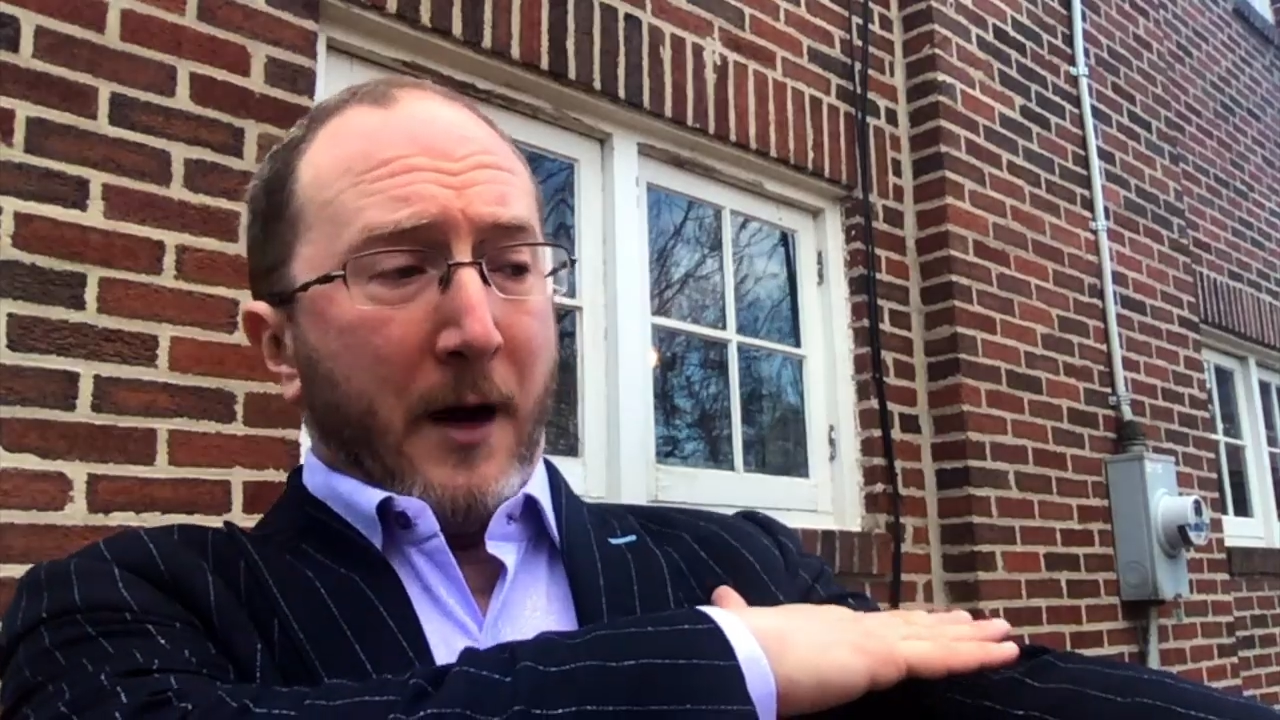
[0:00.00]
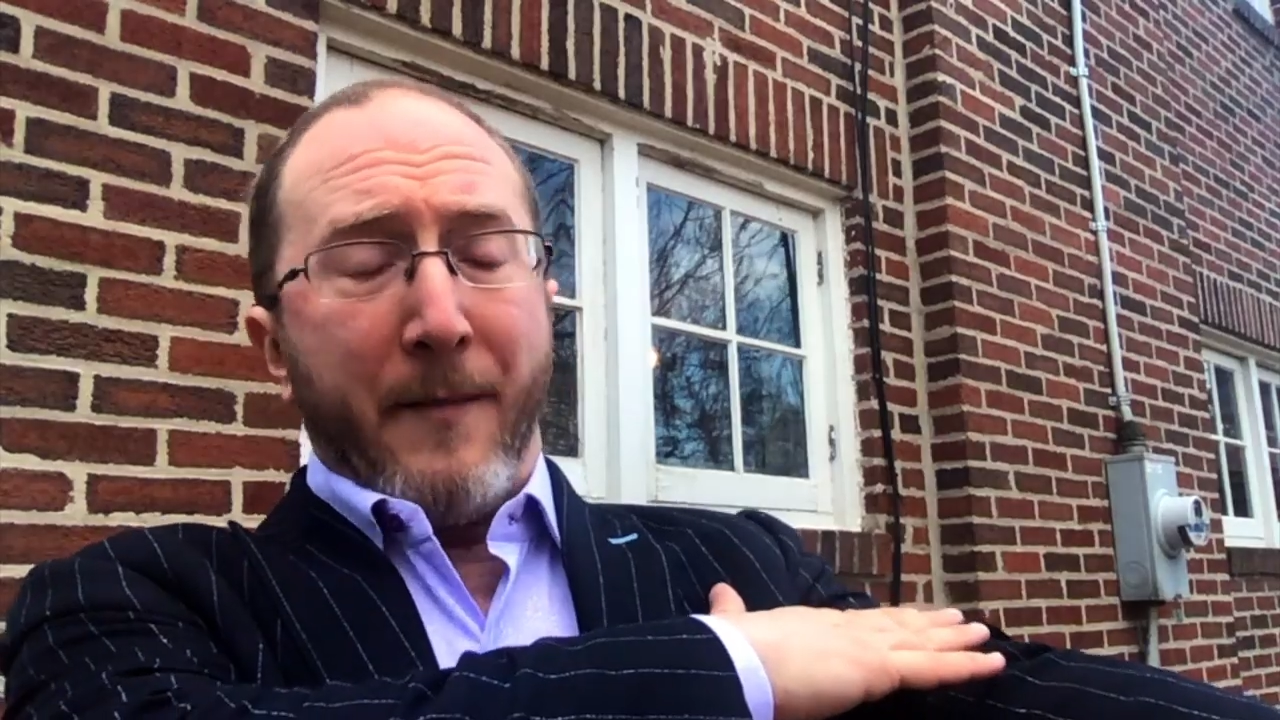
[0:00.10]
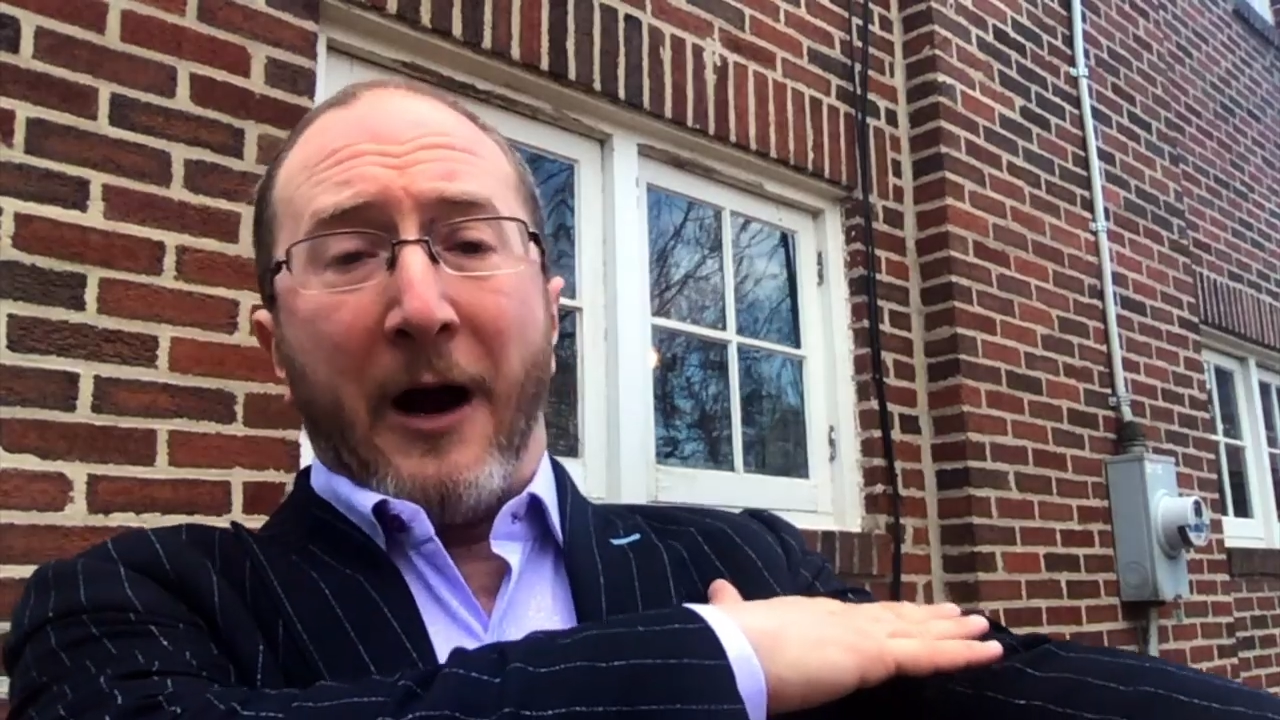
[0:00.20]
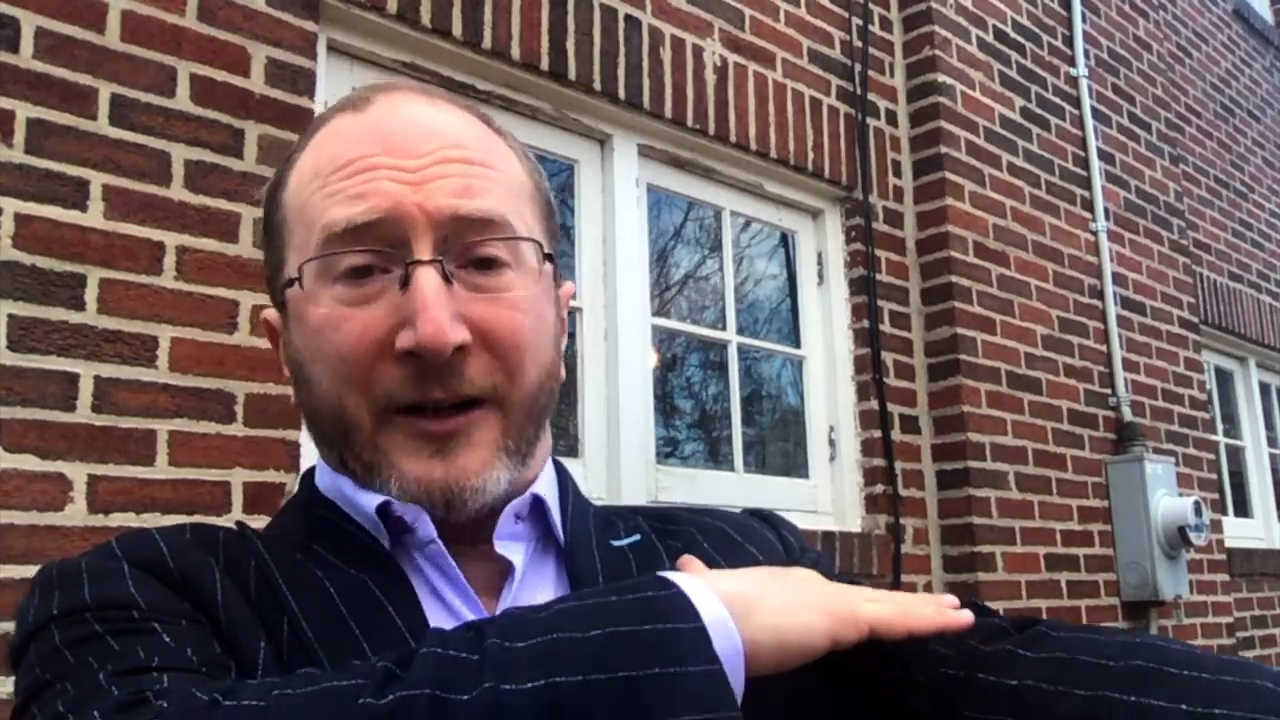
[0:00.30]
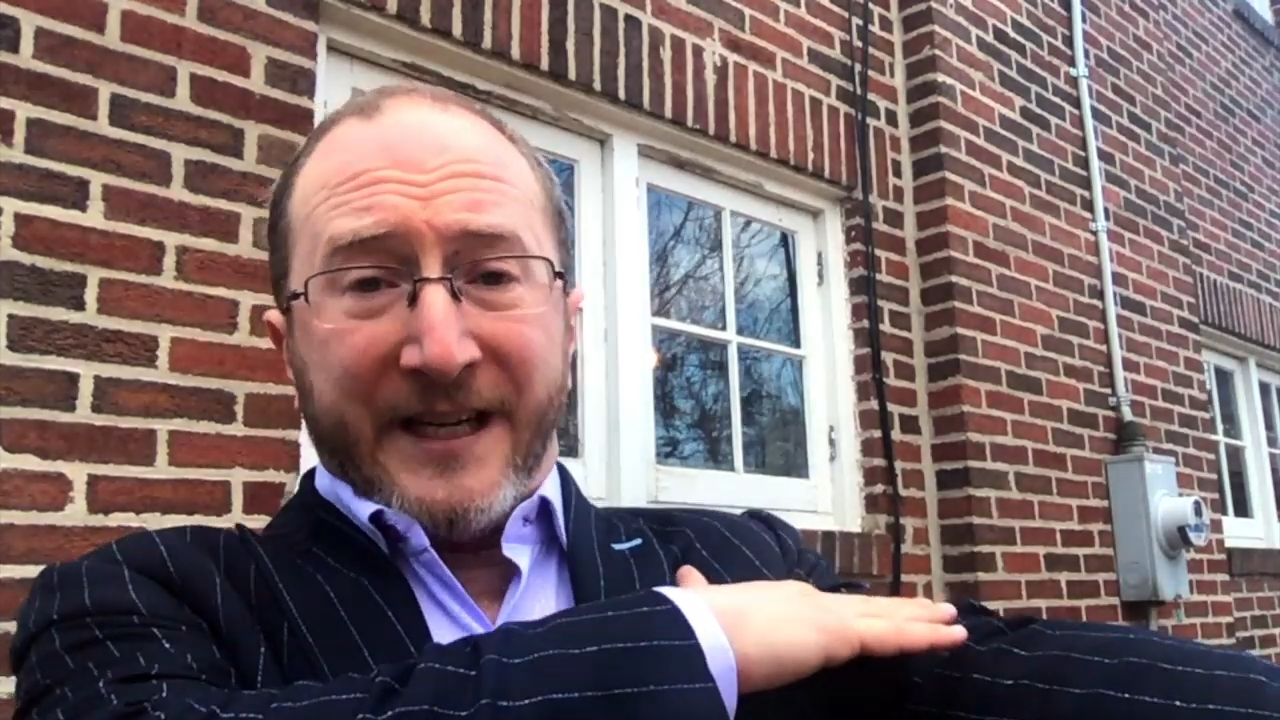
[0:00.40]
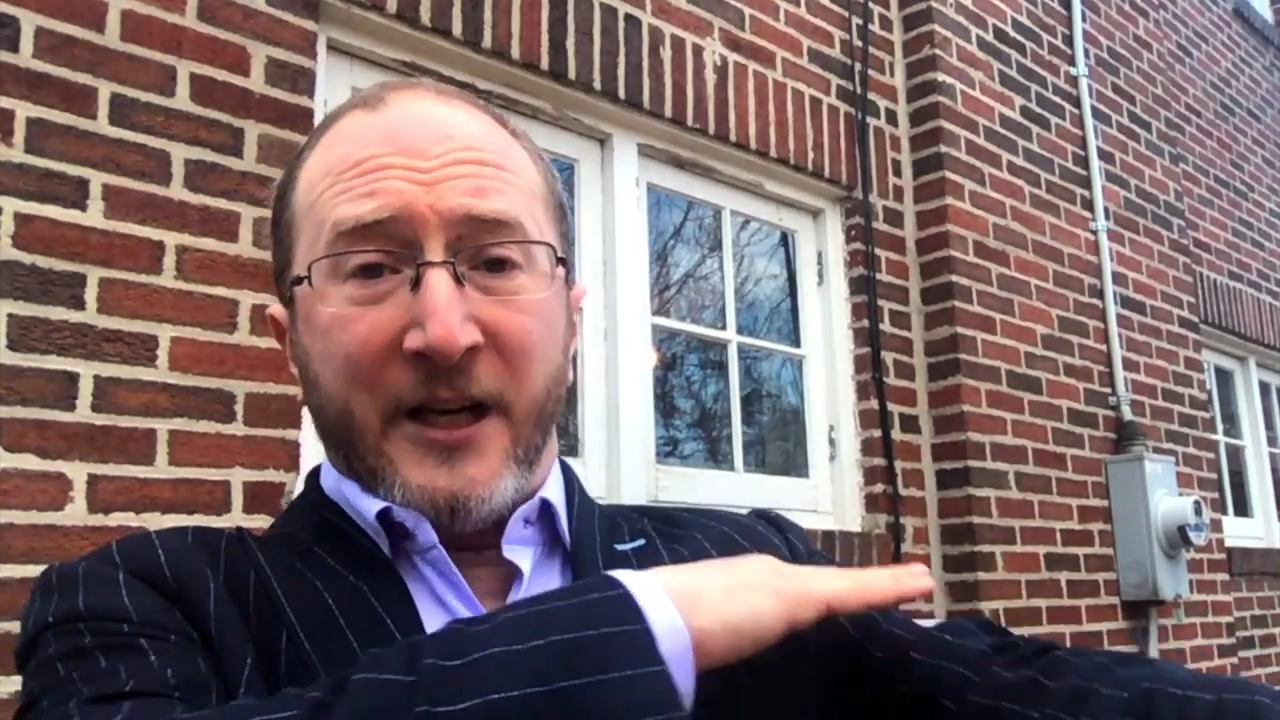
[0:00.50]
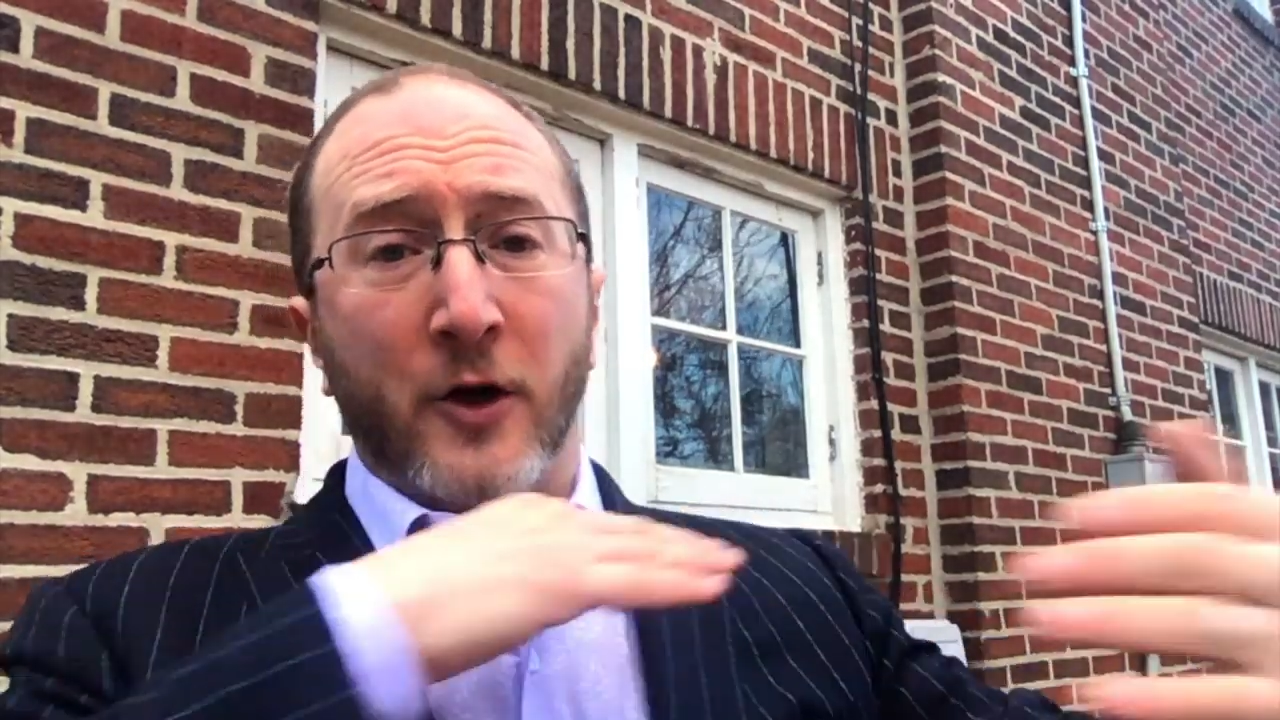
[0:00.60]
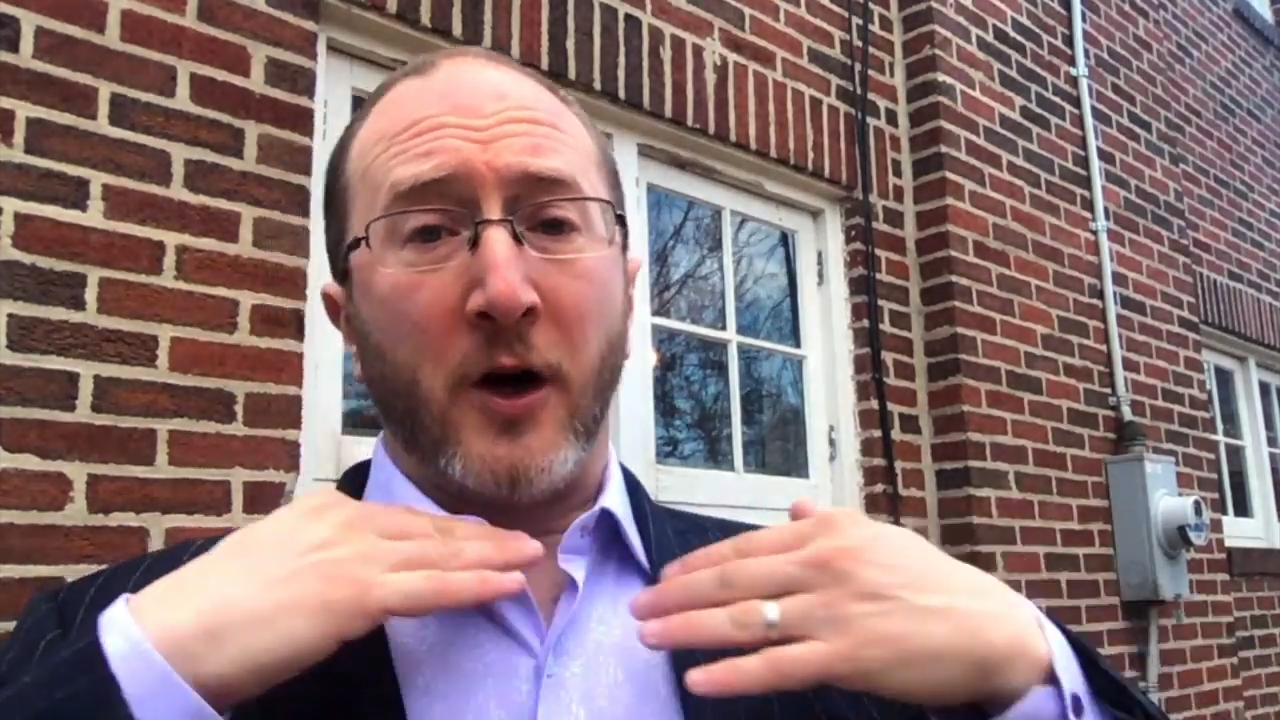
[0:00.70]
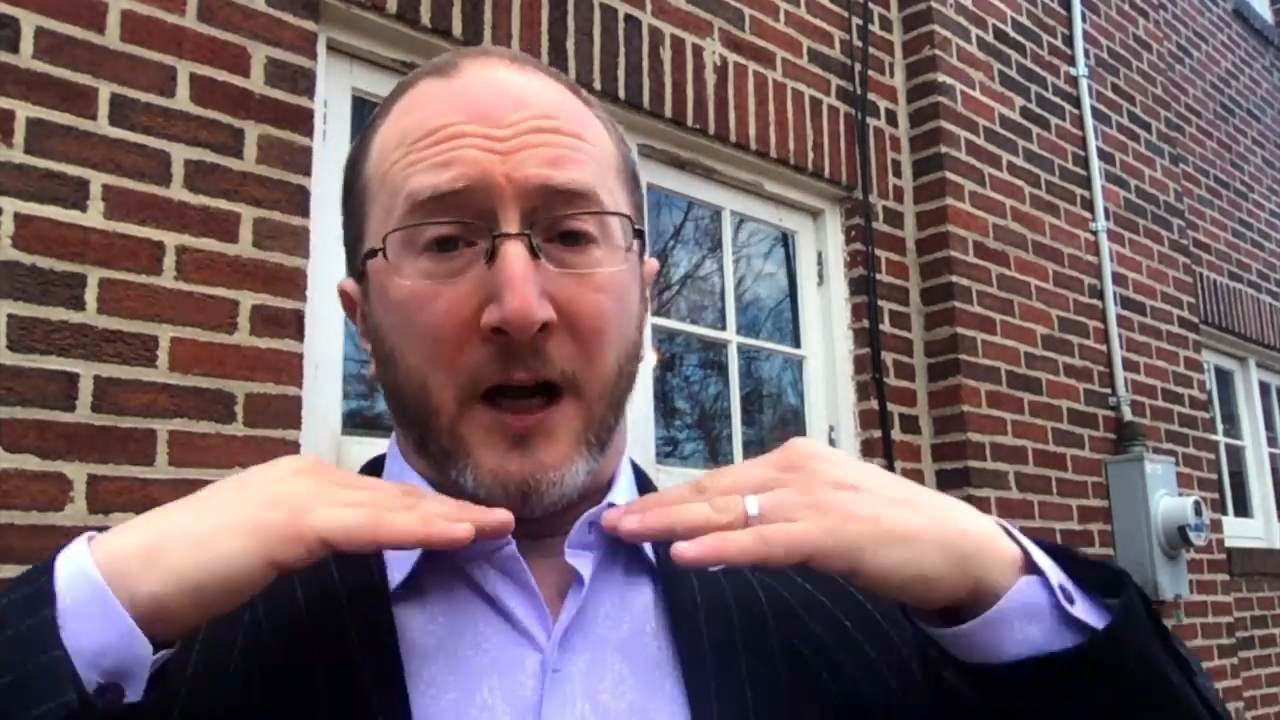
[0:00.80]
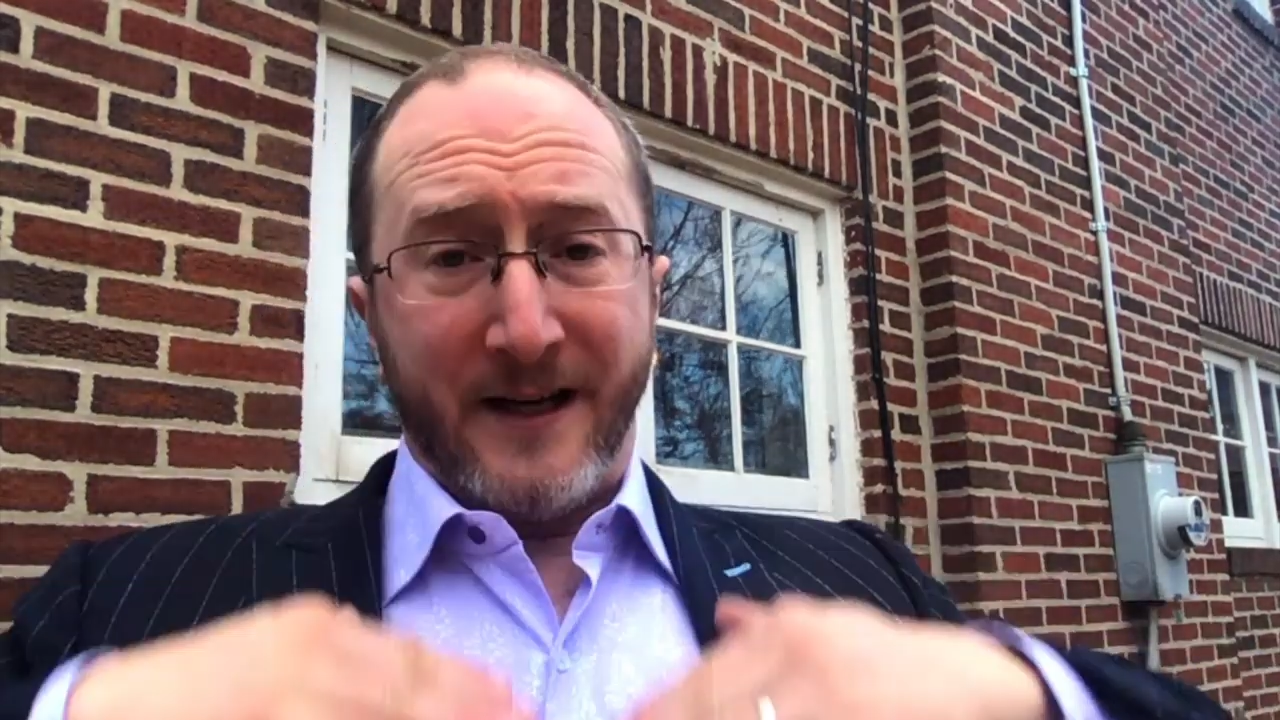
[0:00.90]
about
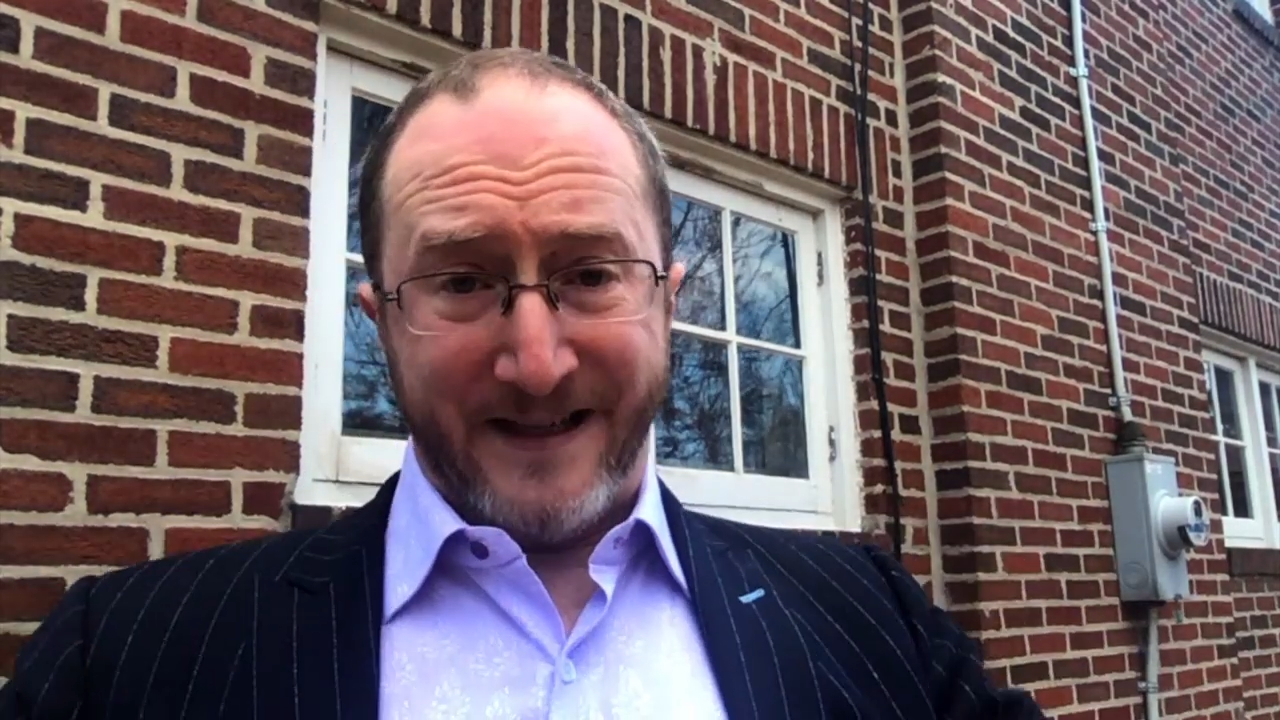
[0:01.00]
here